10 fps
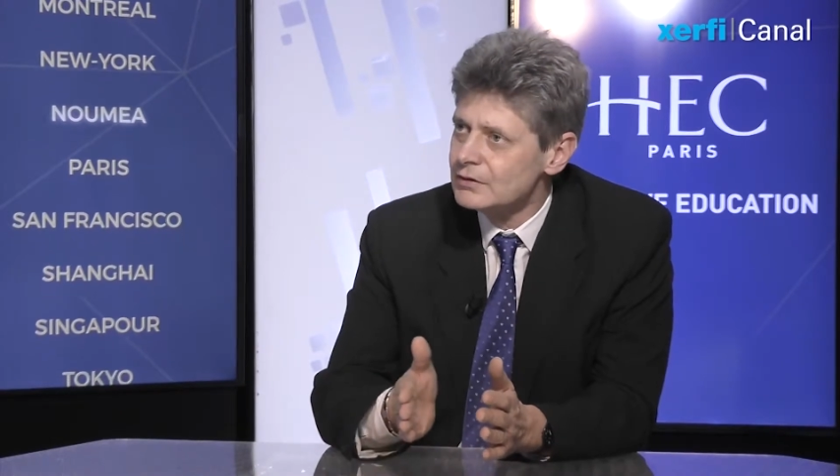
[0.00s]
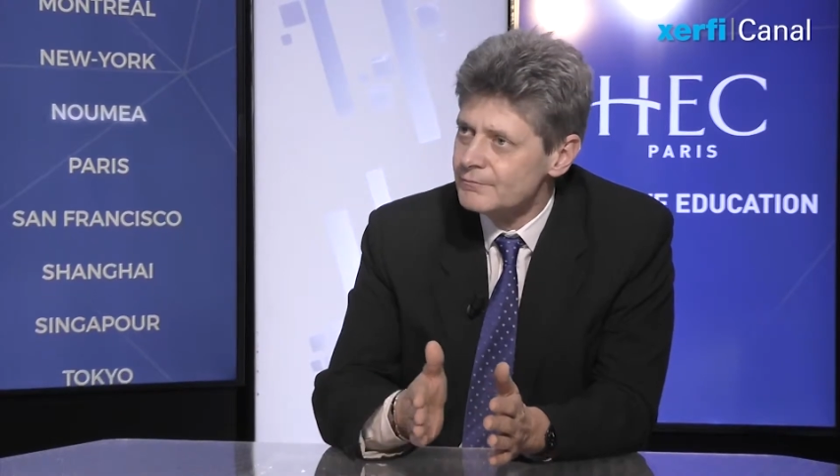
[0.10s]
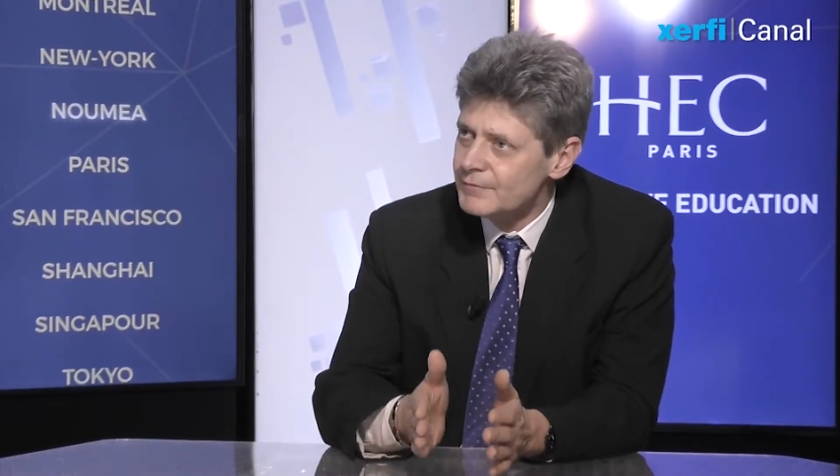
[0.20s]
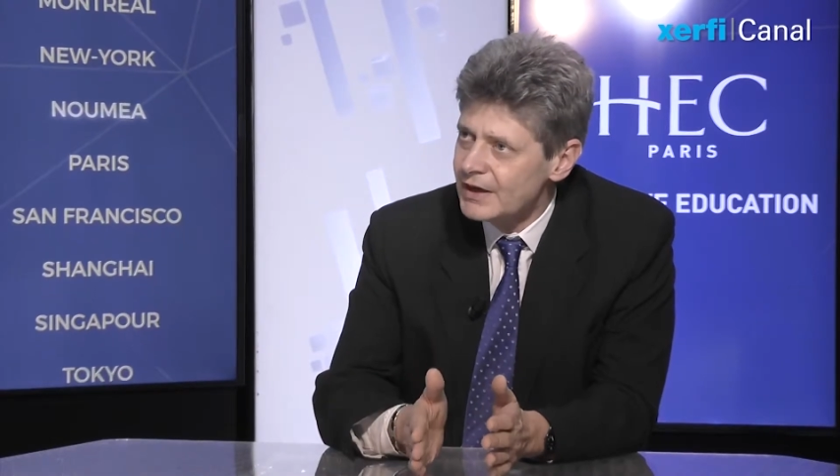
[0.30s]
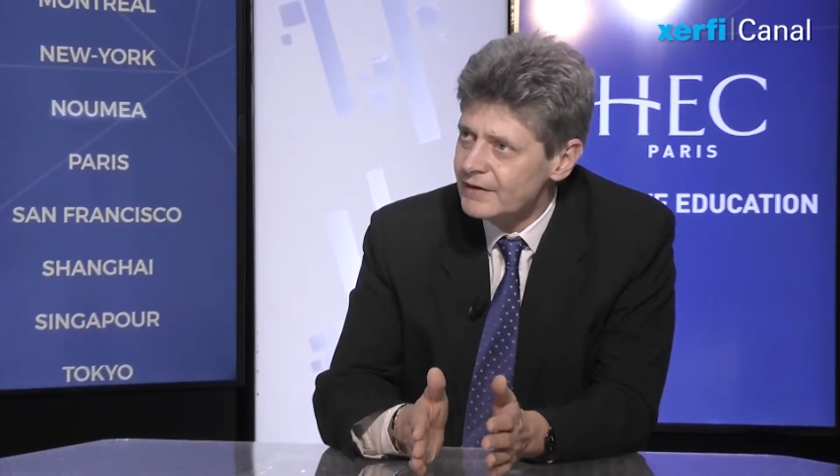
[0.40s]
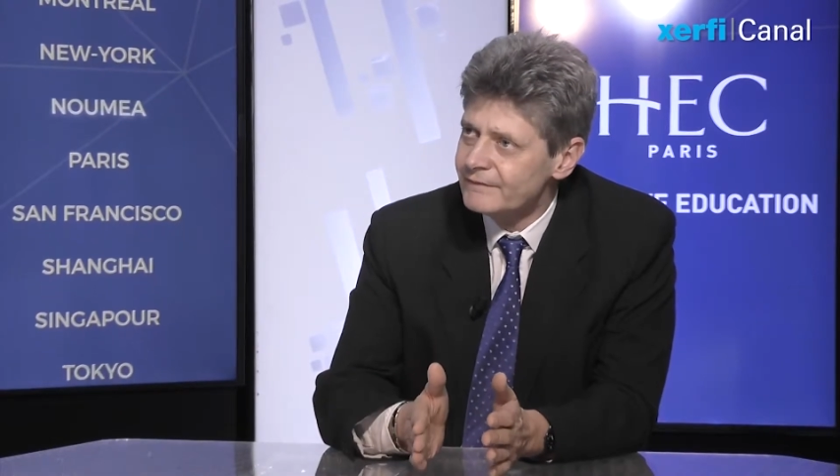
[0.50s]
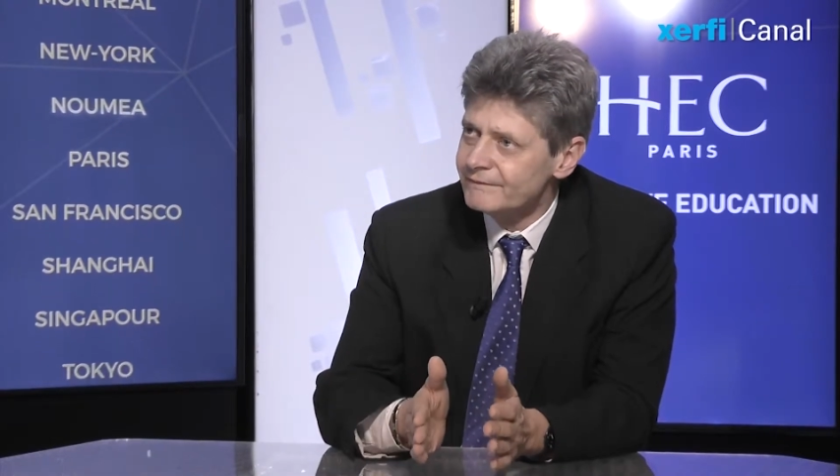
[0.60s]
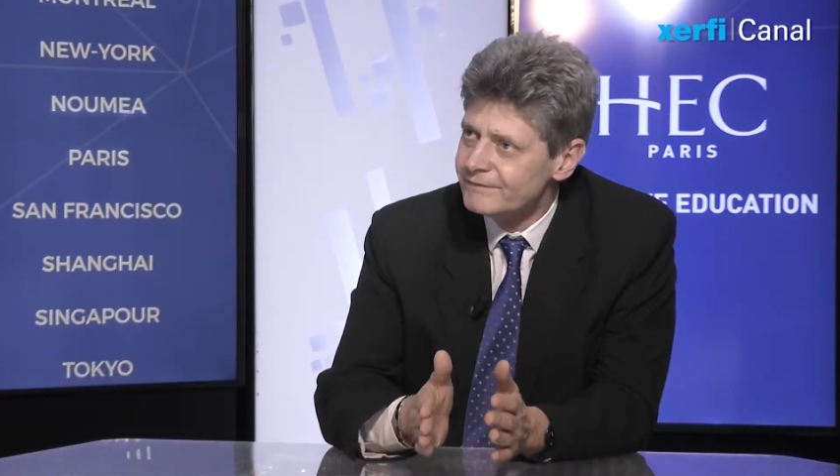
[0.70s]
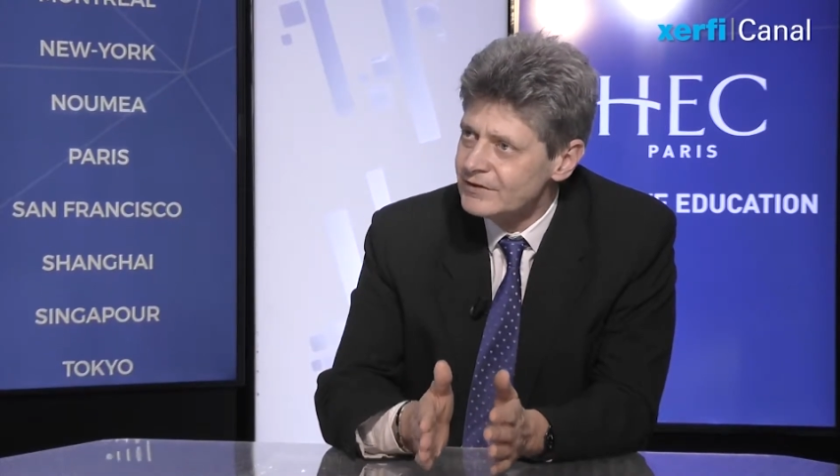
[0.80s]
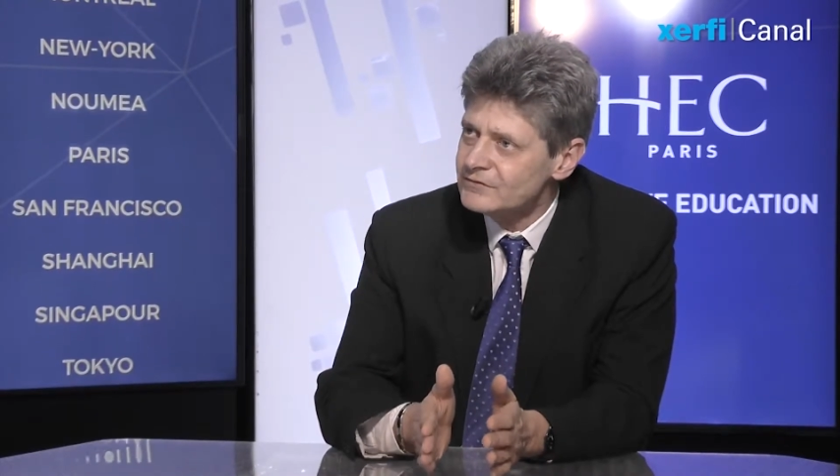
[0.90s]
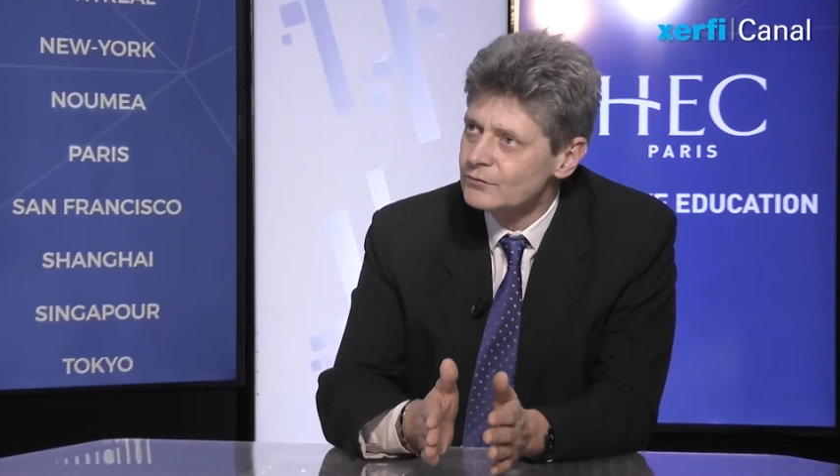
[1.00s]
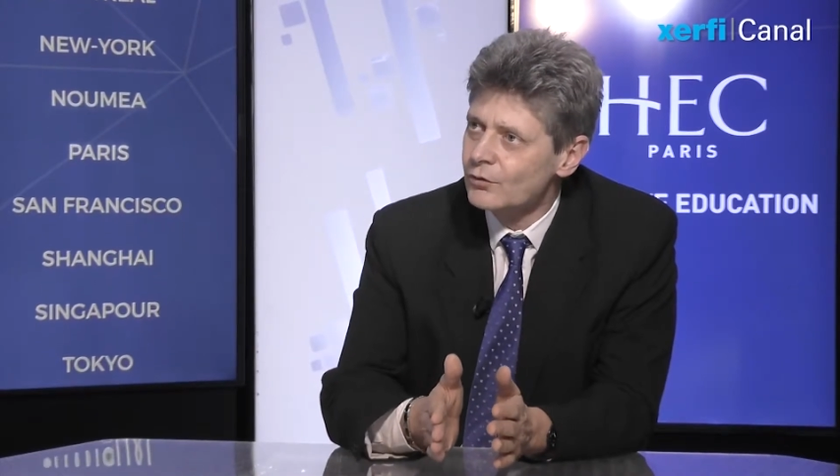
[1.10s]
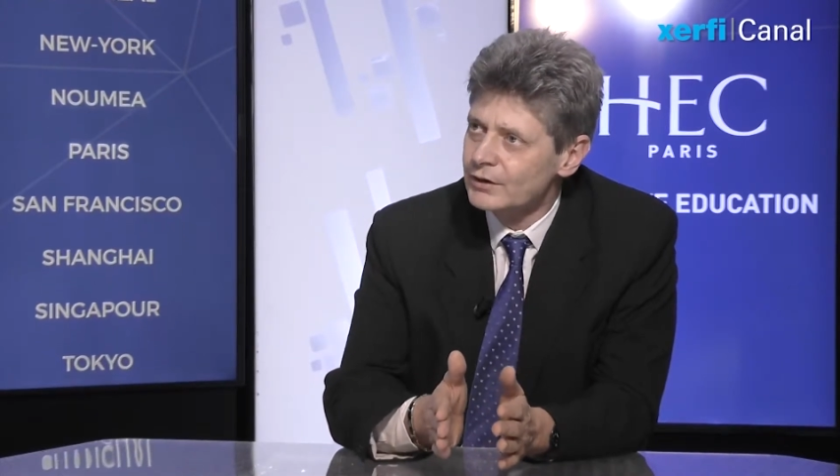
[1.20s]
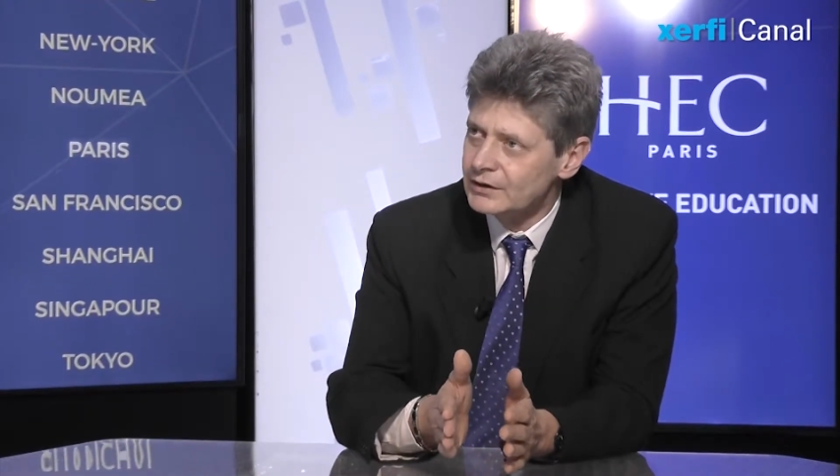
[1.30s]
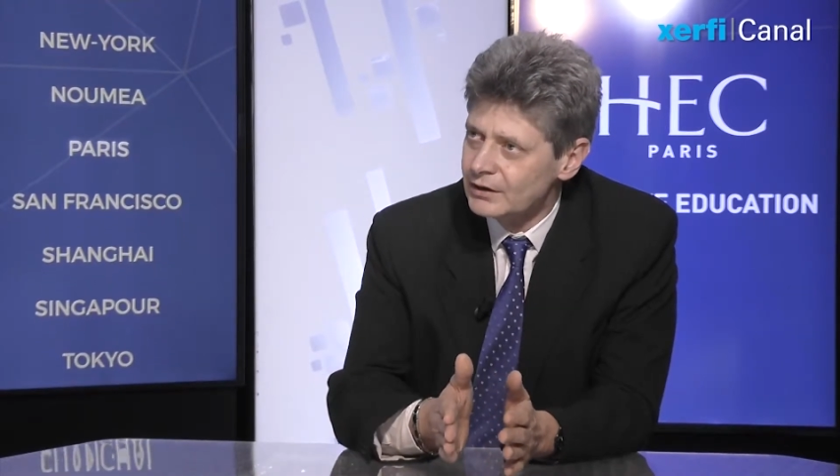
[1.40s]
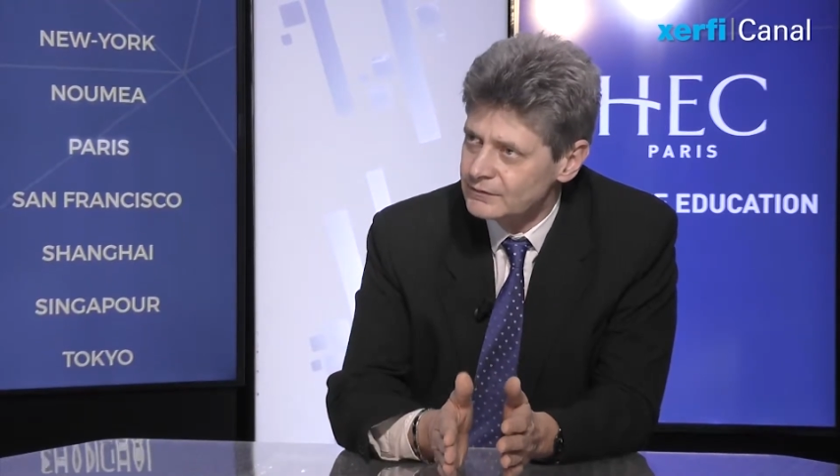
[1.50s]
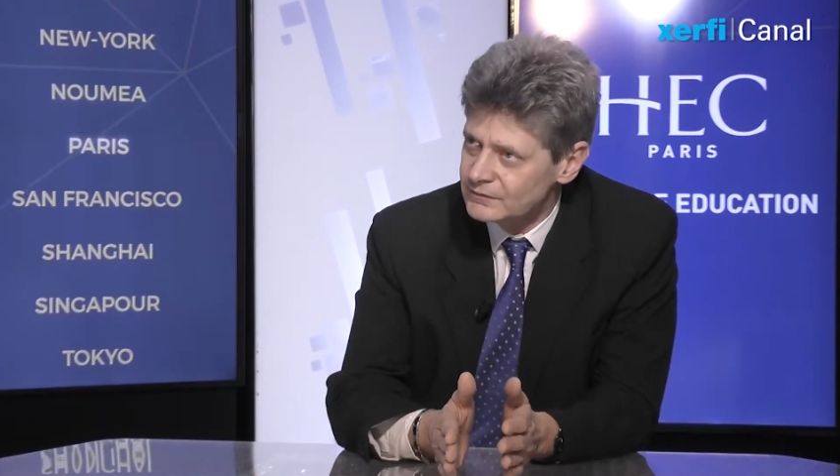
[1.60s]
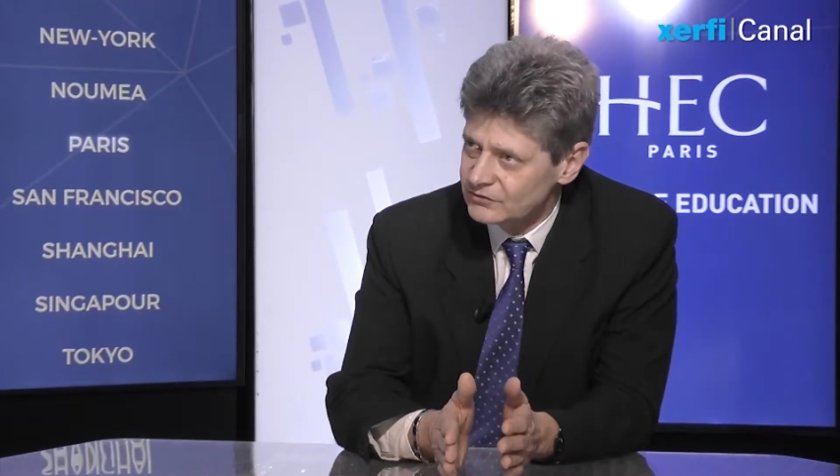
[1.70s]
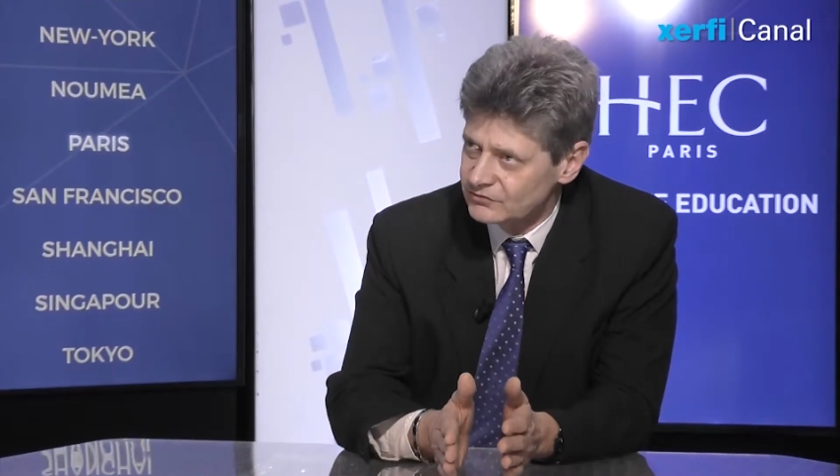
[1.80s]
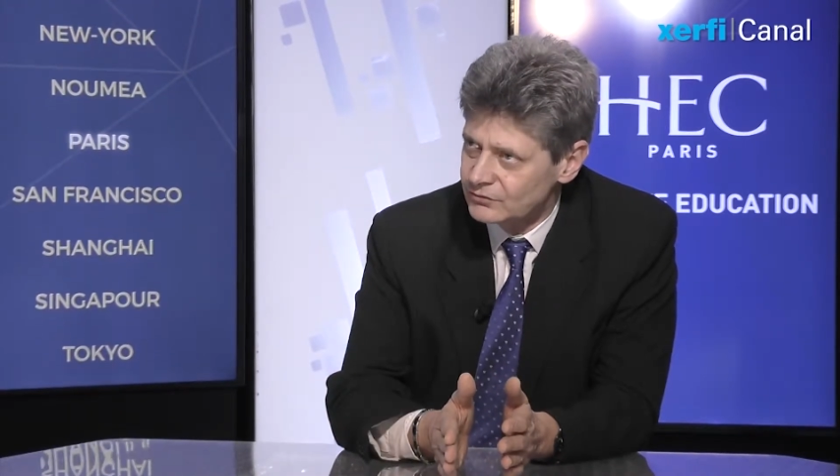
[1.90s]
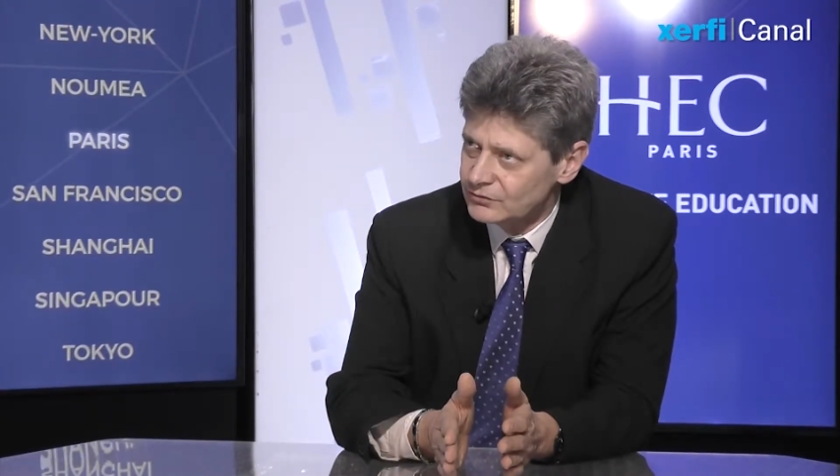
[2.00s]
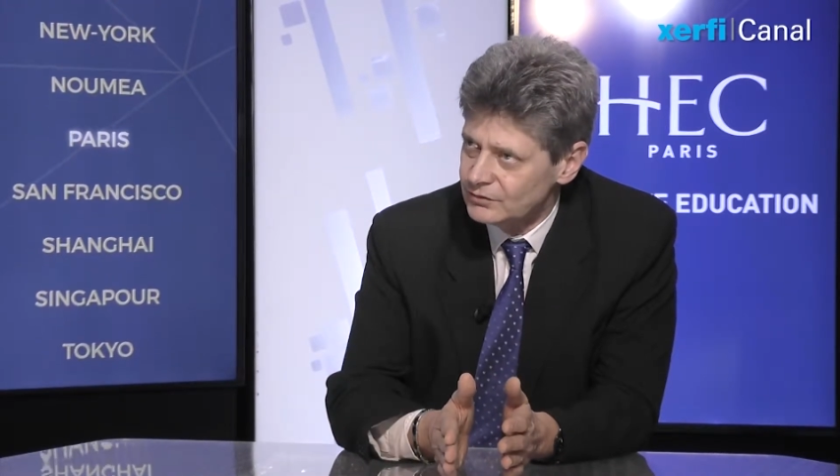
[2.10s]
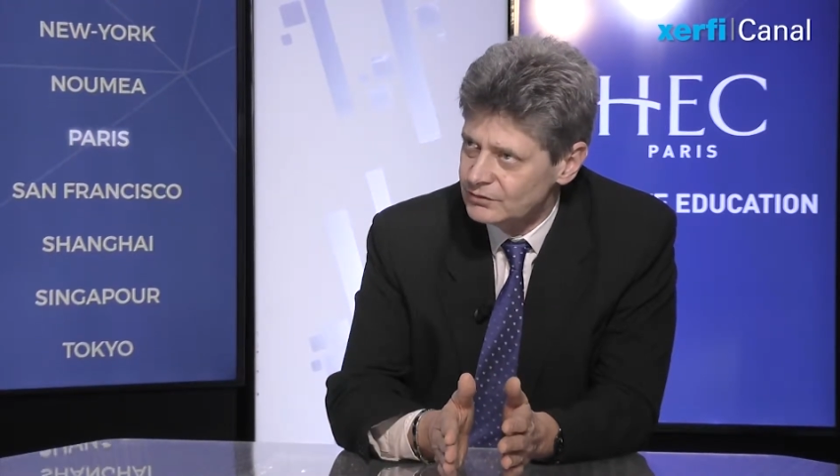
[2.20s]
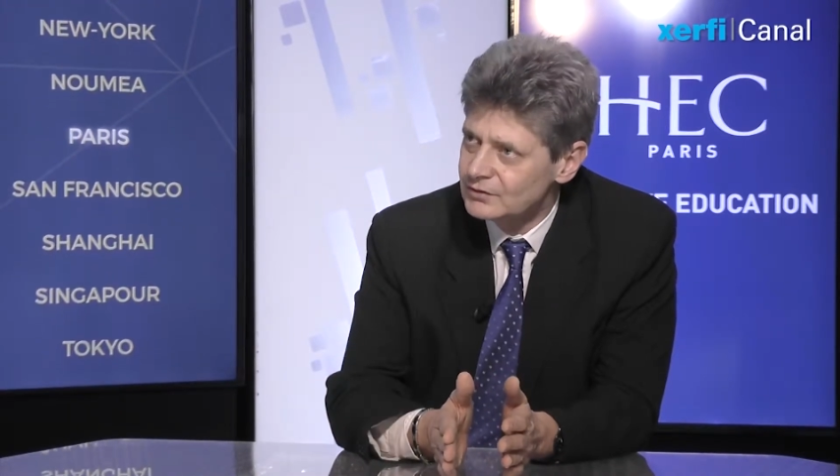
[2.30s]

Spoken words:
make this organization